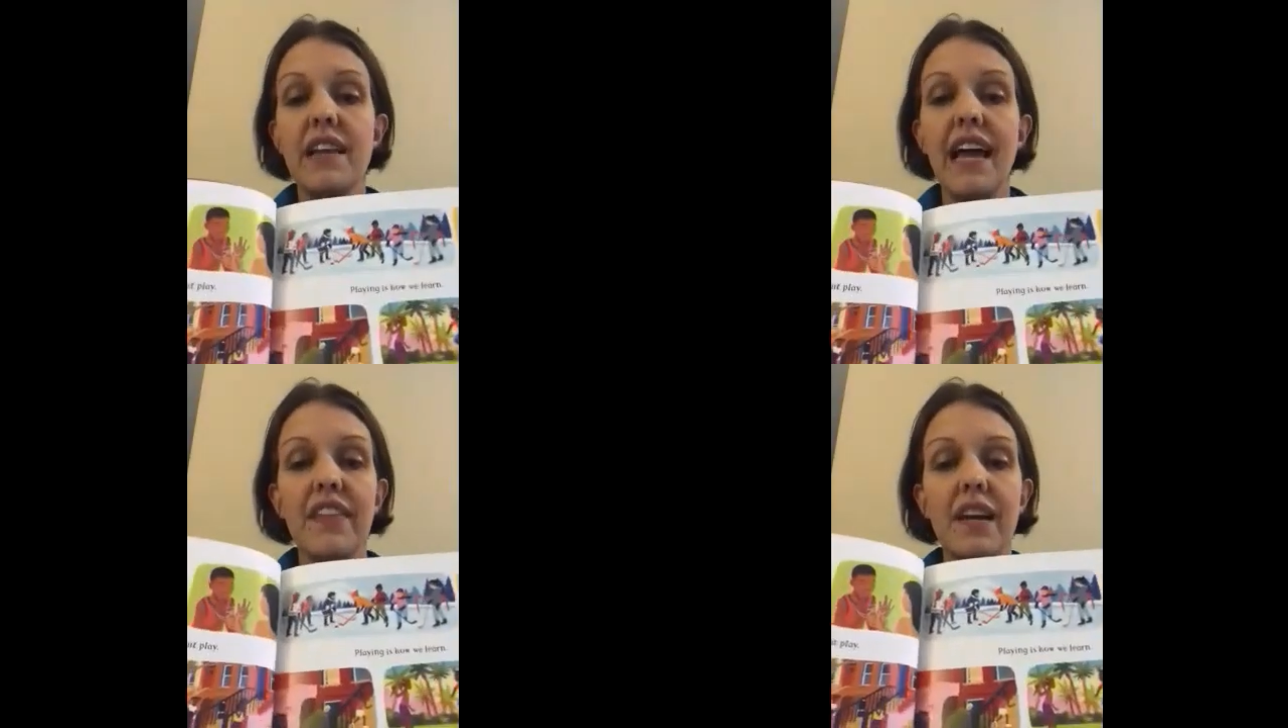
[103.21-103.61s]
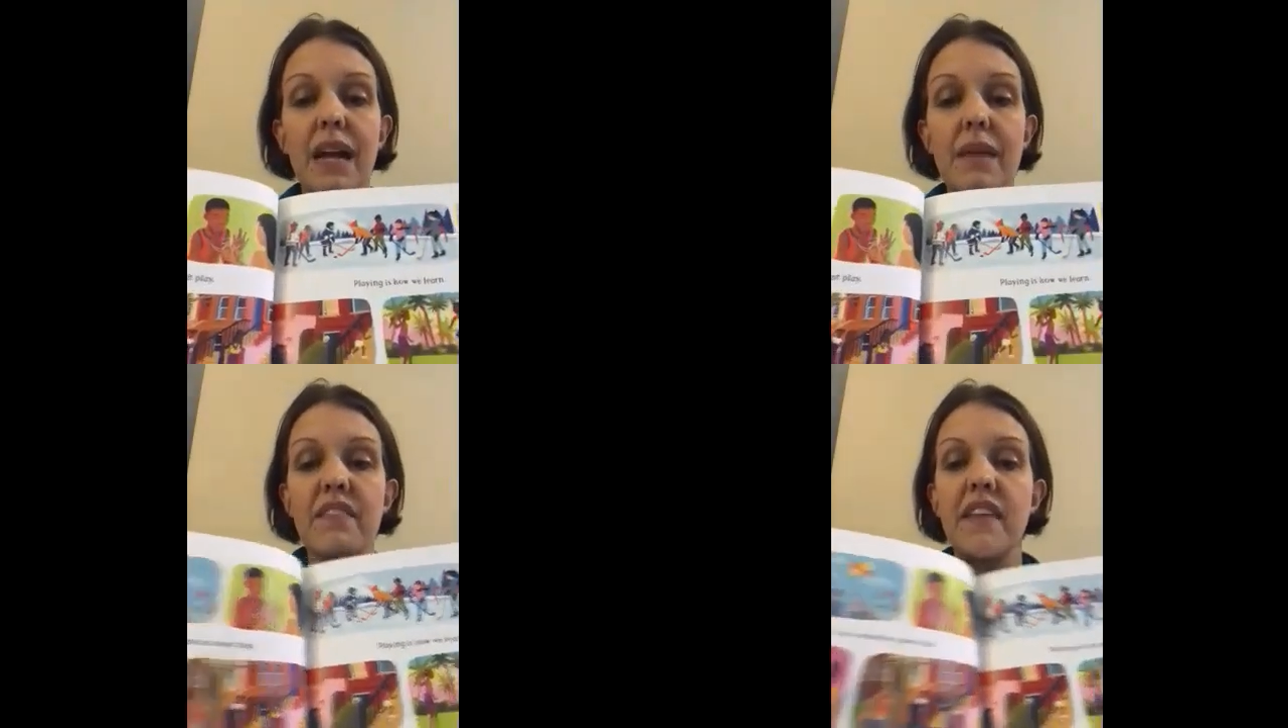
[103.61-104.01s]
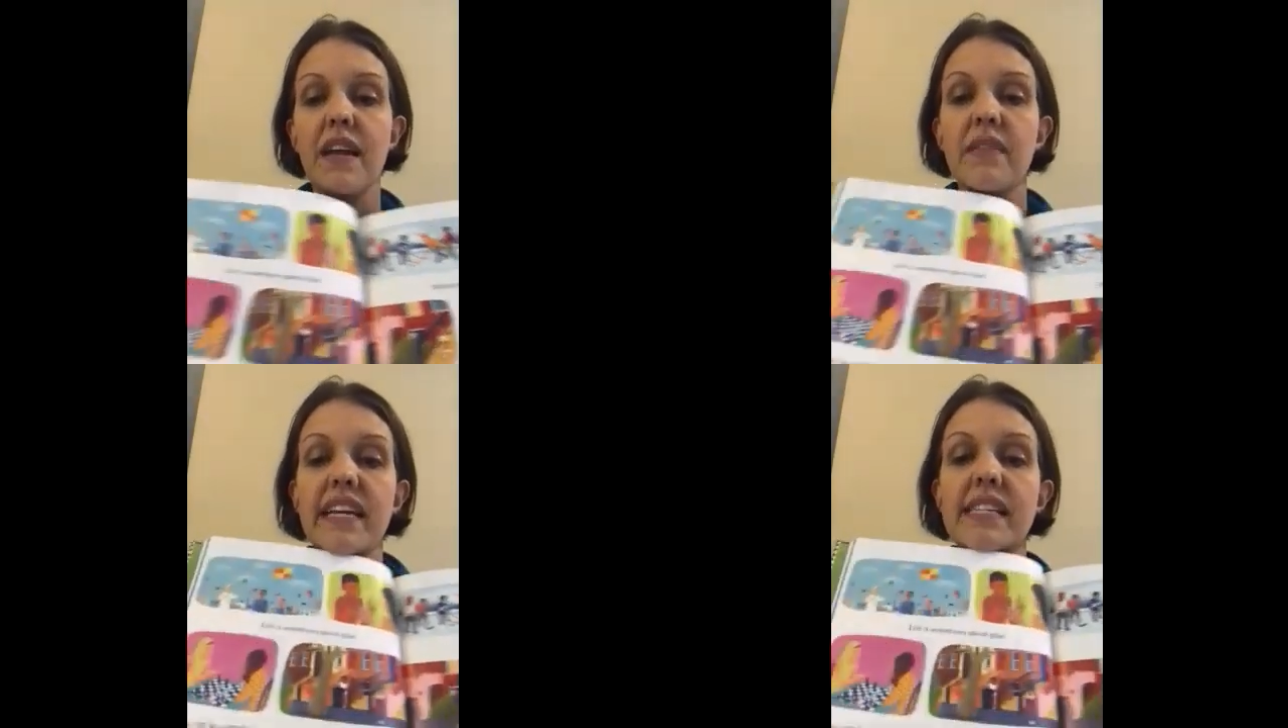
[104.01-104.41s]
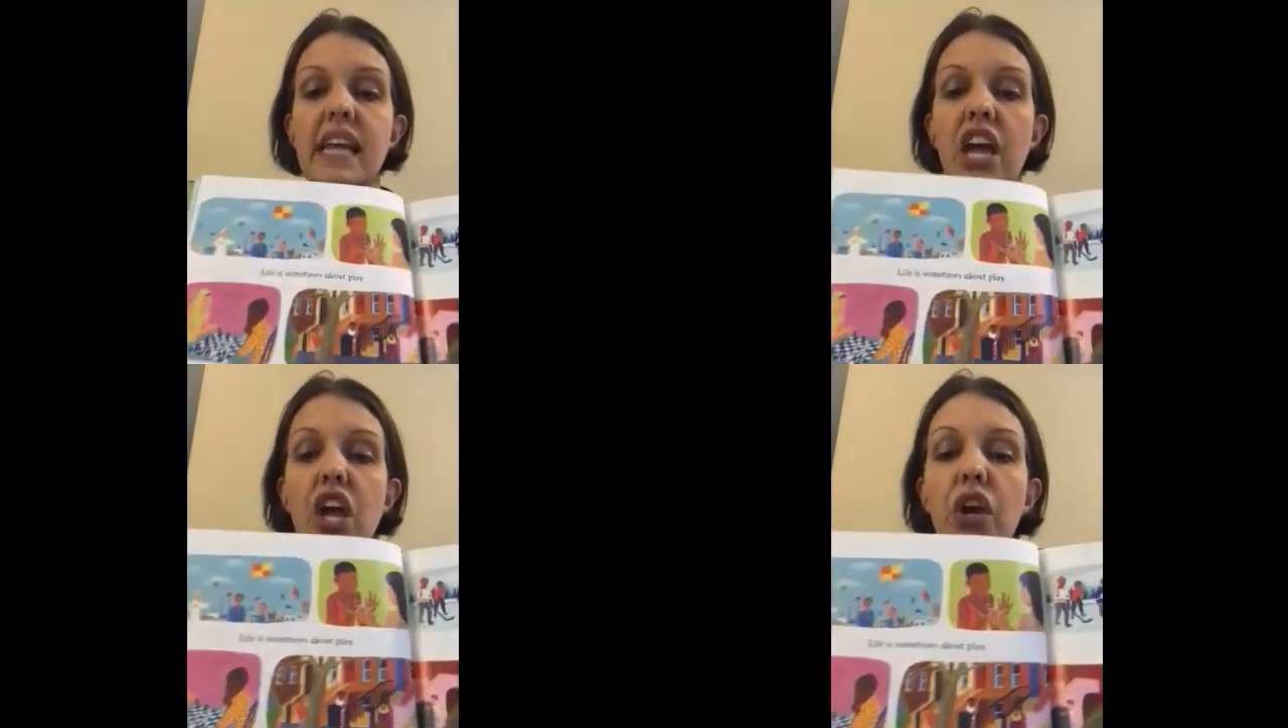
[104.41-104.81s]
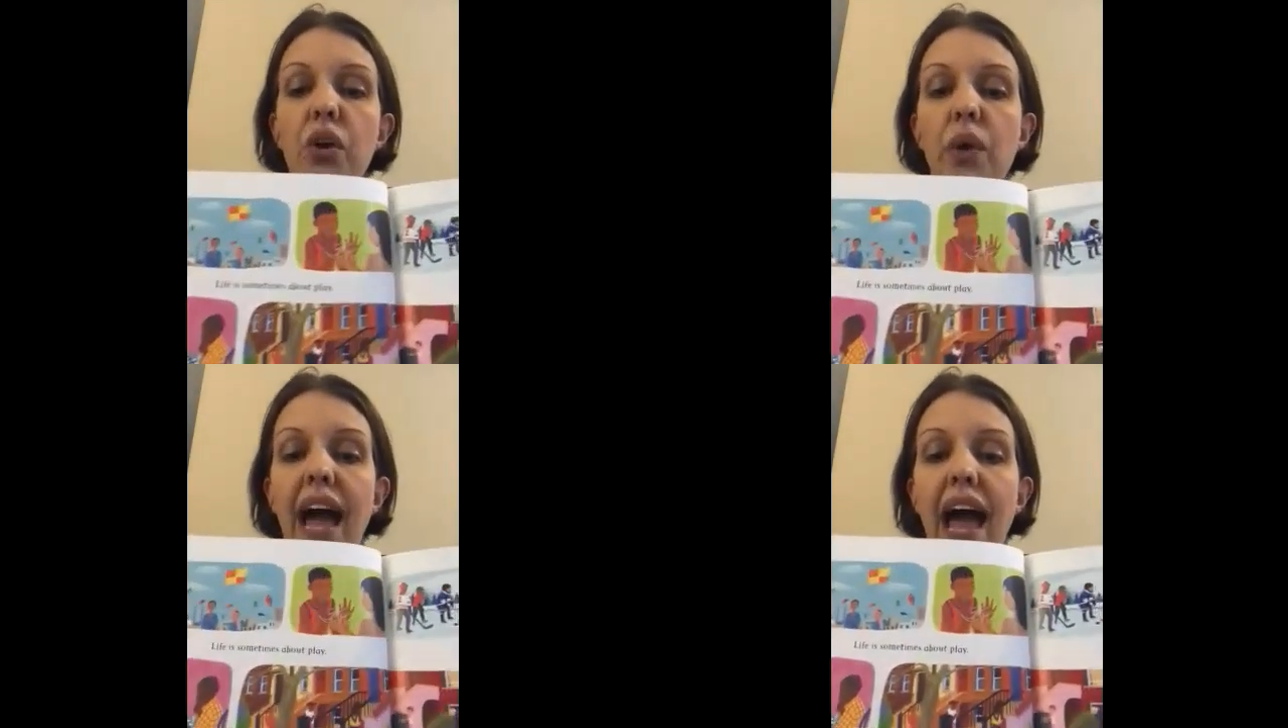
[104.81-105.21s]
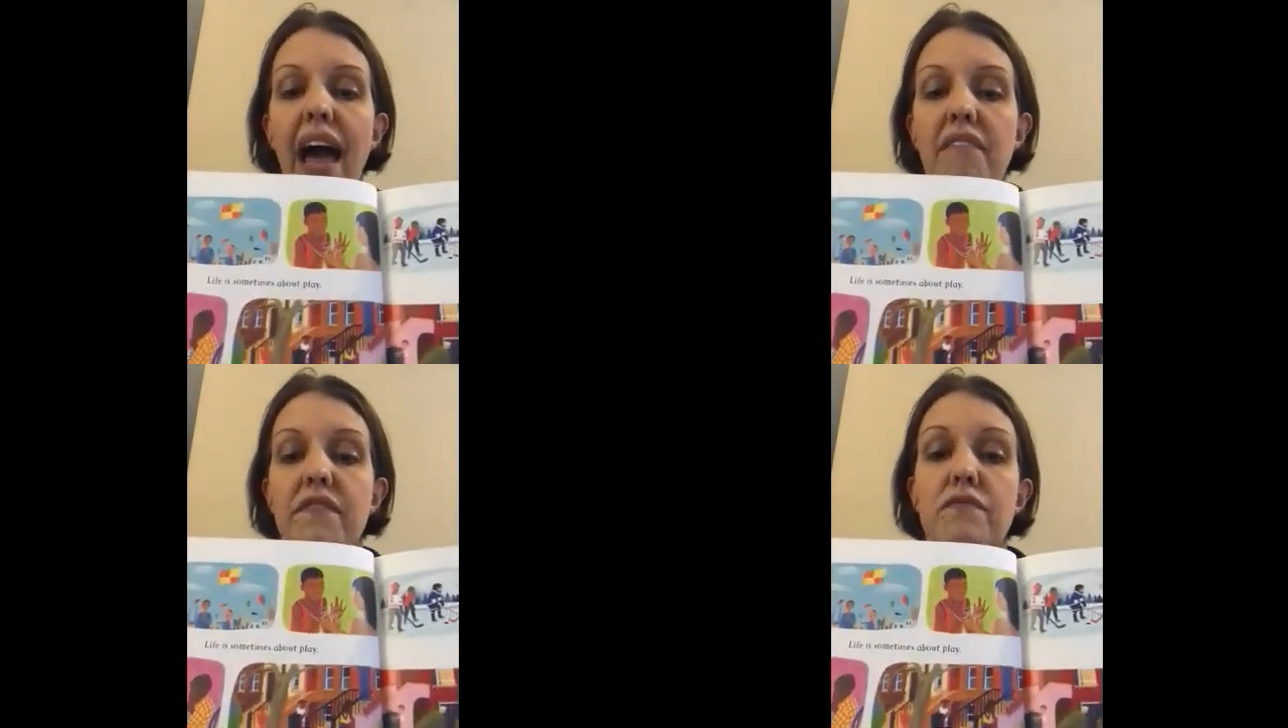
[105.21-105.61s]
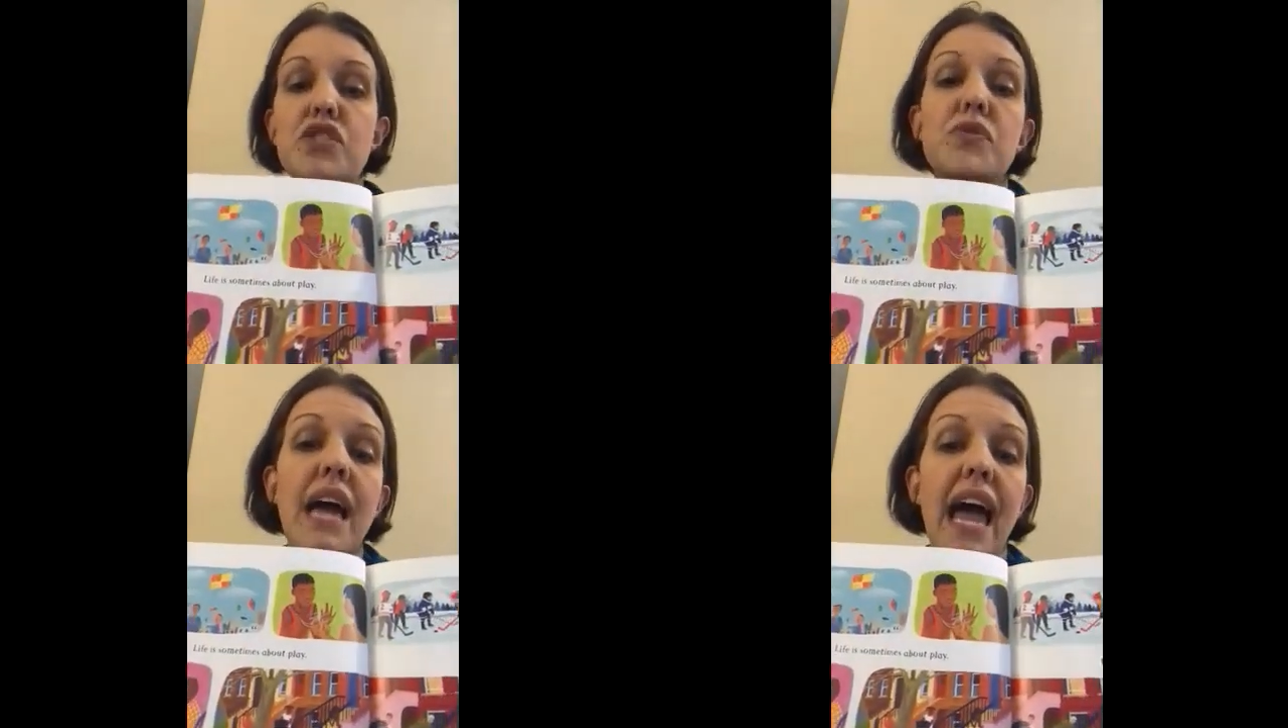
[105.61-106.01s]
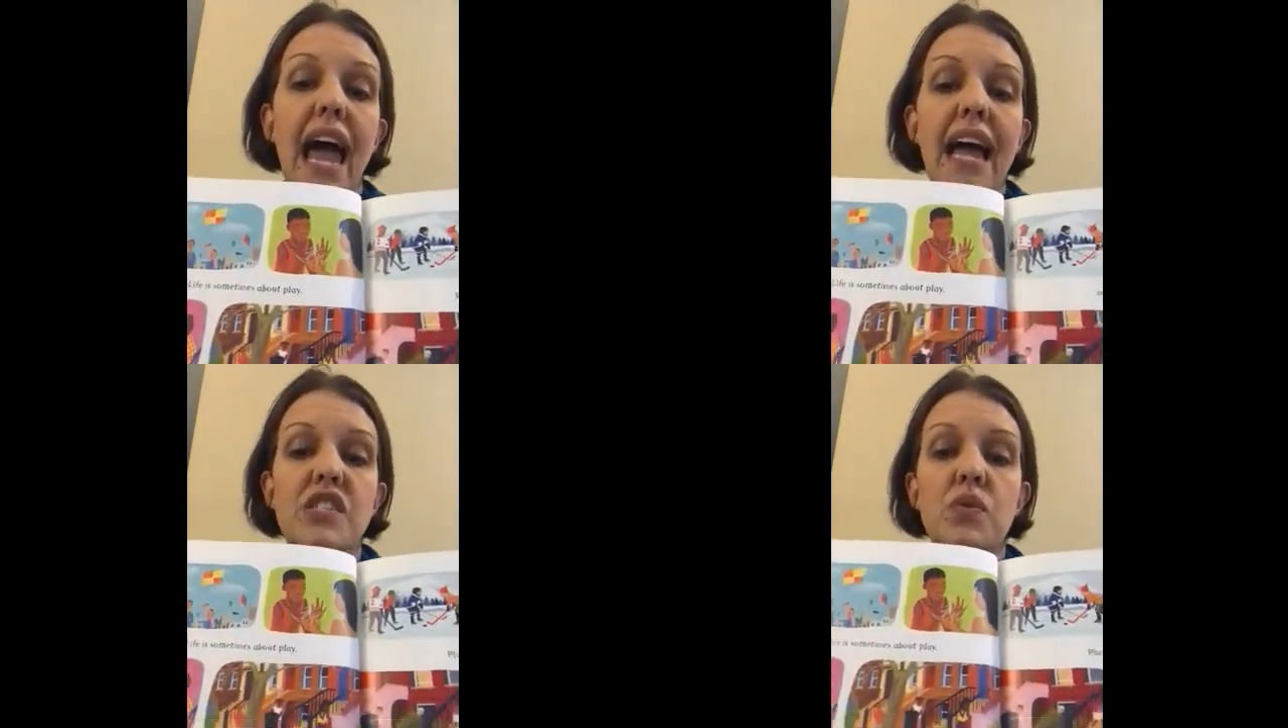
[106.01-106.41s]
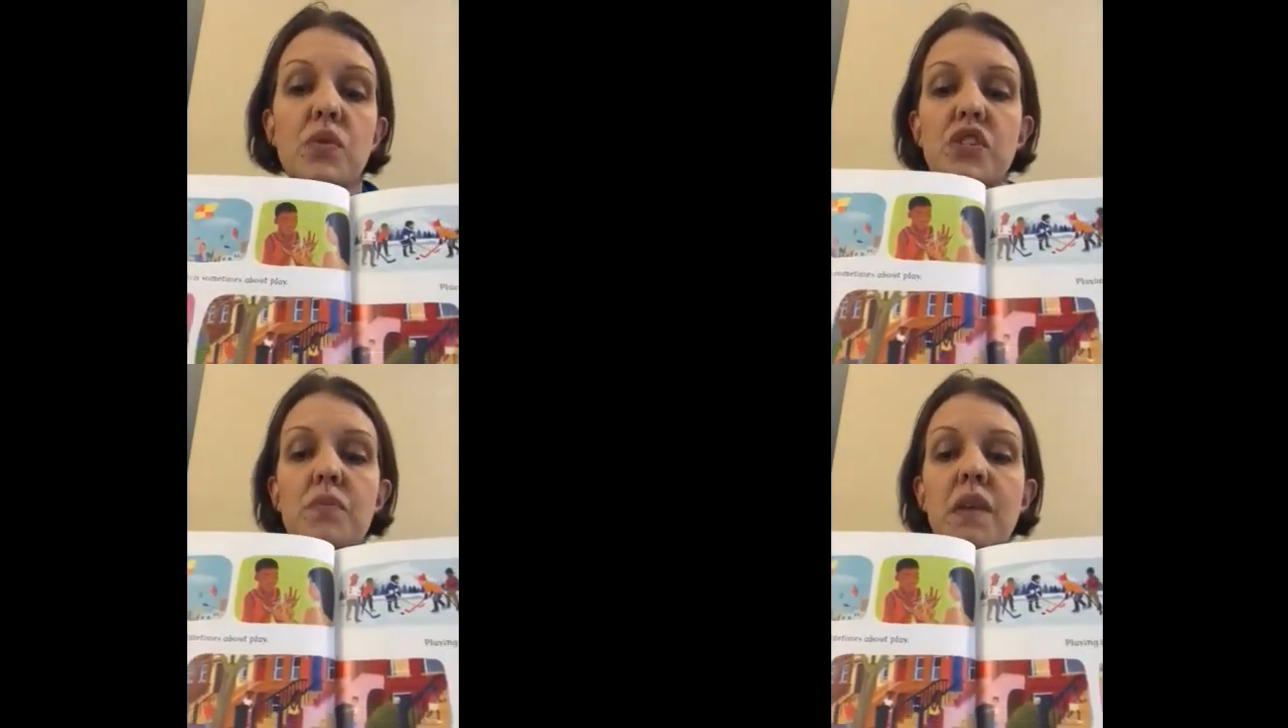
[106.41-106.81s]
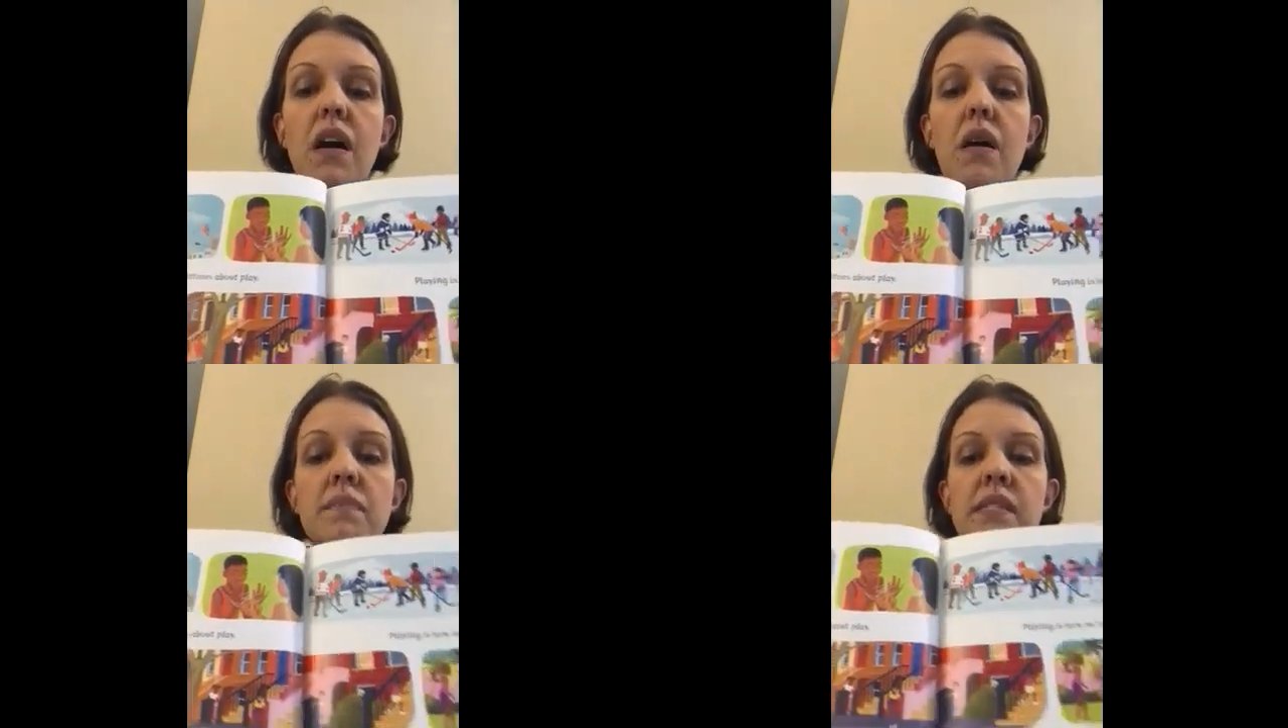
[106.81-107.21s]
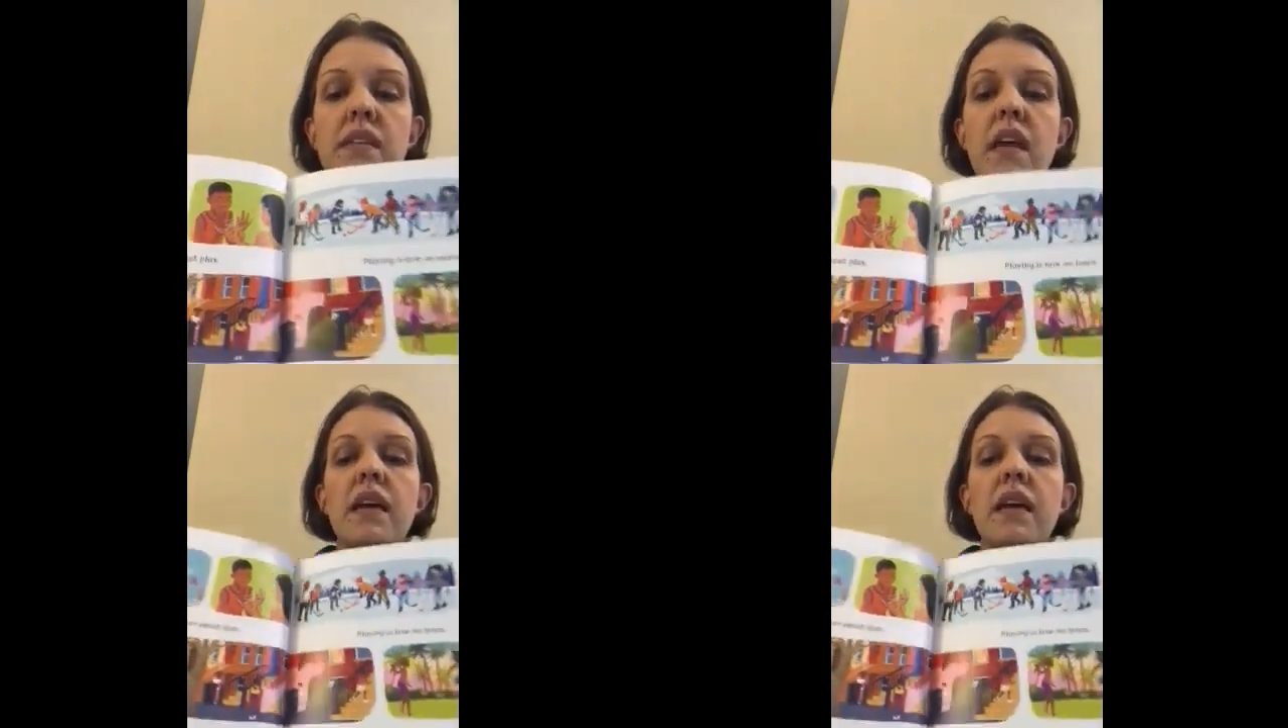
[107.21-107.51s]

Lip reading: how there might be families who have two dads or two moms.